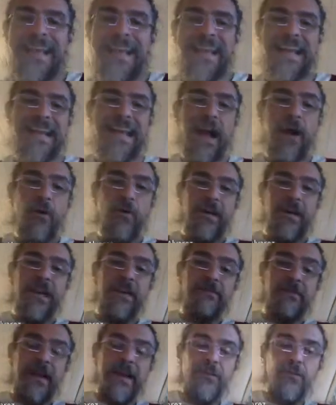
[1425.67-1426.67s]
now
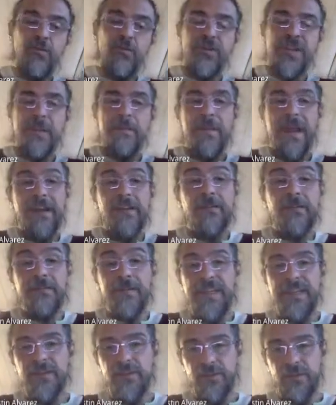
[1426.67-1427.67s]
if I do some kind of
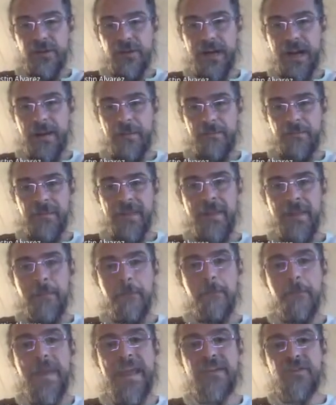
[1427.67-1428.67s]
histogram
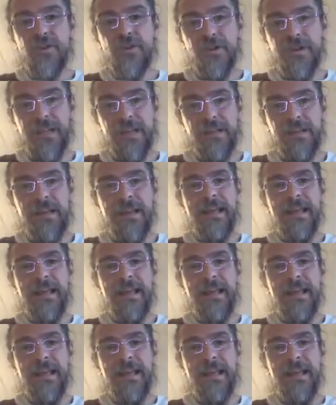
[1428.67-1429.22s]
measuring